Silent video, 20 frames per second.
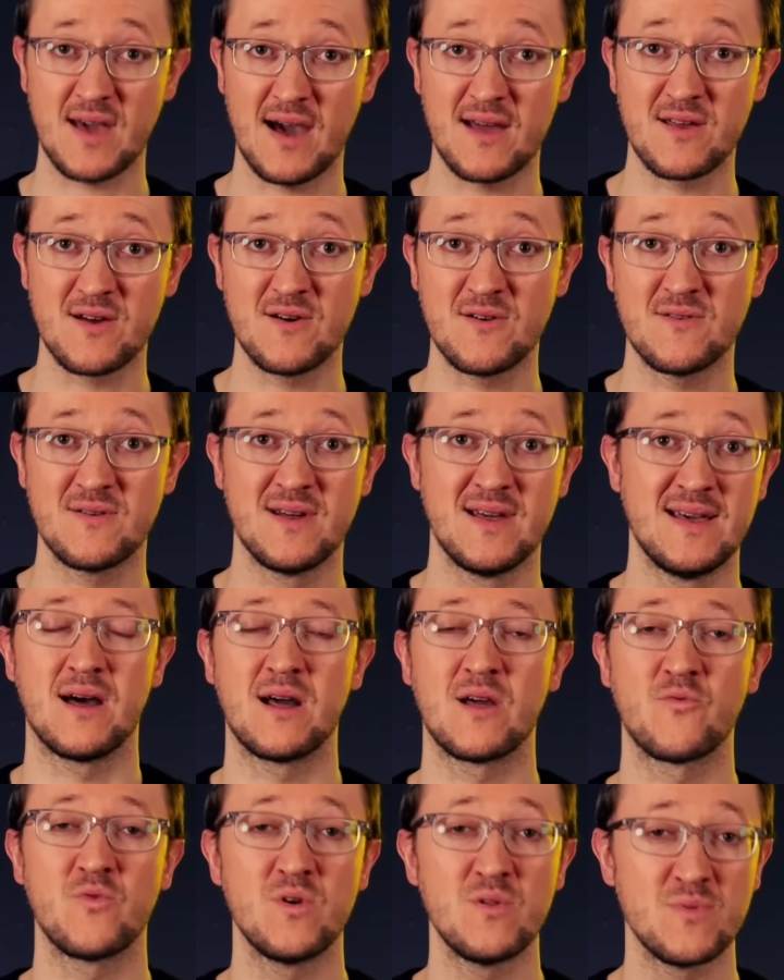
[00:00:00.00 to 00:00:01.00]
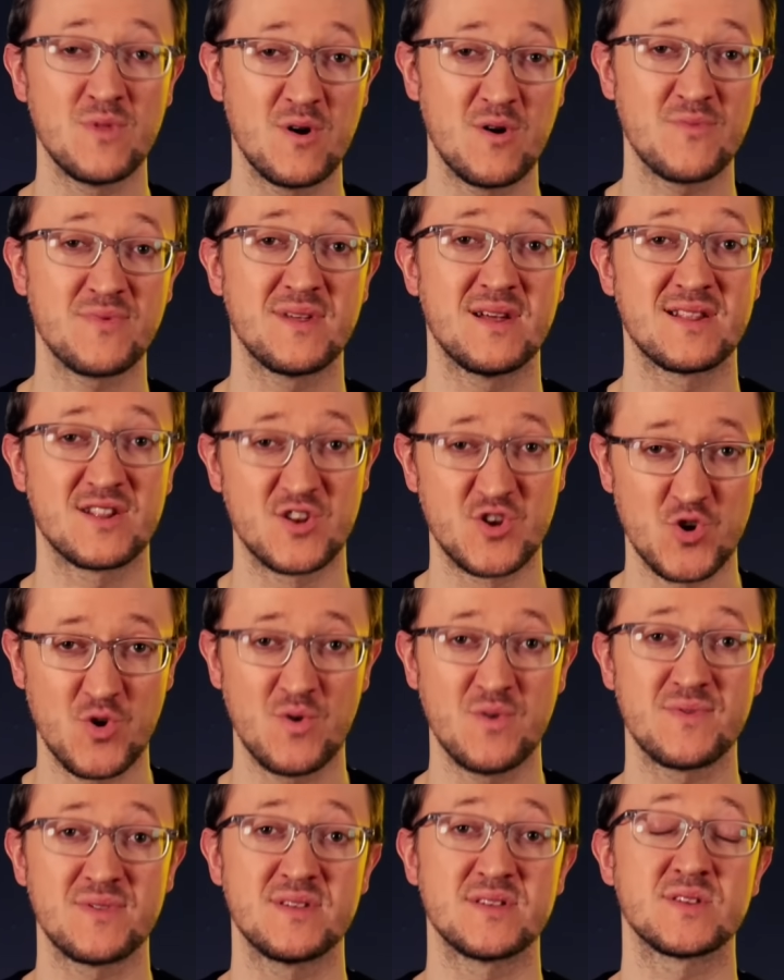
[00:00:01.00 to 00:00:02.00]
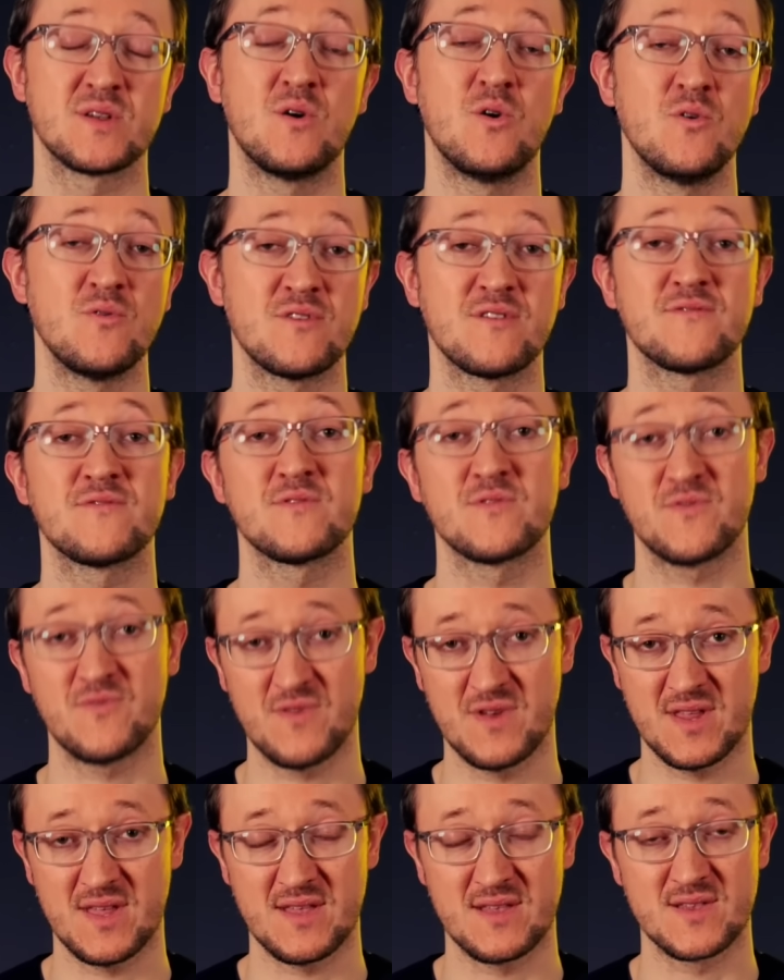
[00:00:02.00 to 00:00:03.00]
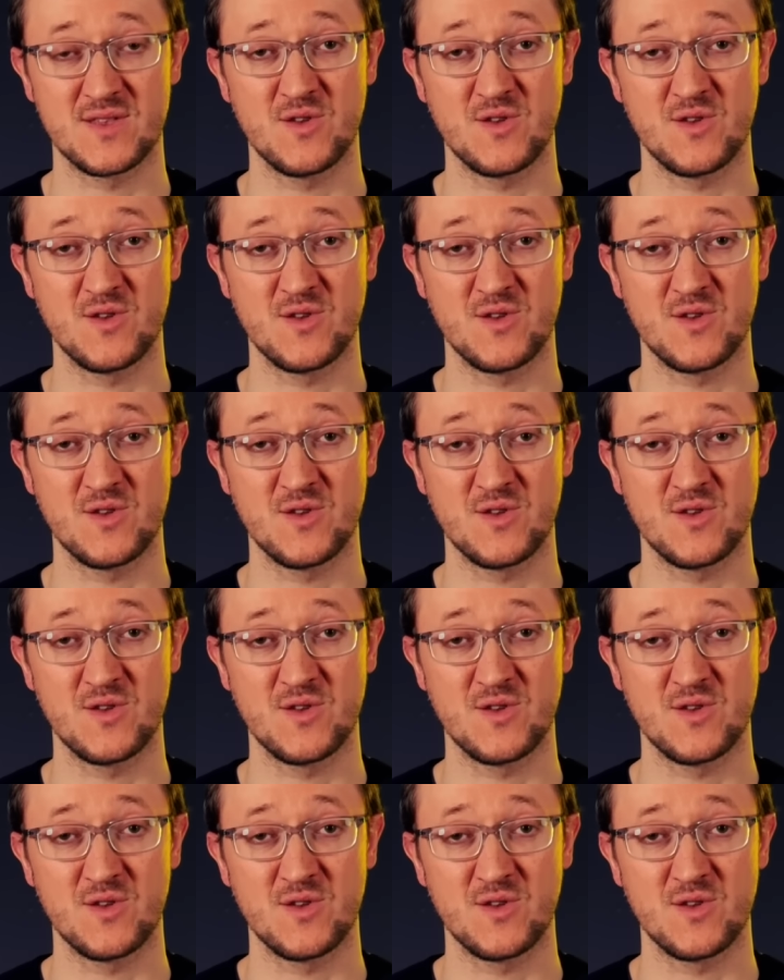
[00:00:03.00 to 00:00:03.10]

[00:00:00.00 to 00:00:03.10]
Godot. I will note that Jolt is only for 3D.